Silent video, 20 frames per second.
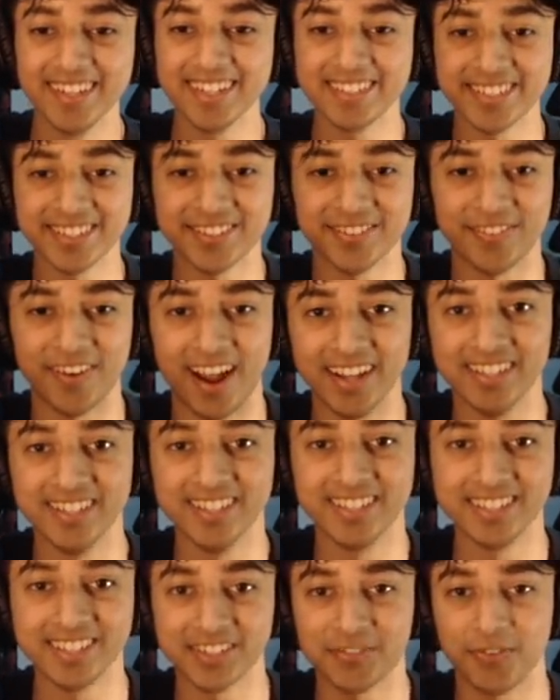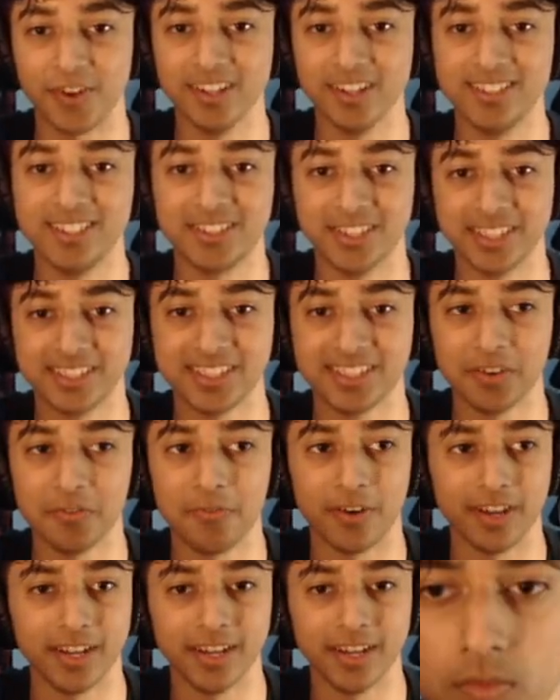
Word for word: he just ran. He just runs to it. It's so funny.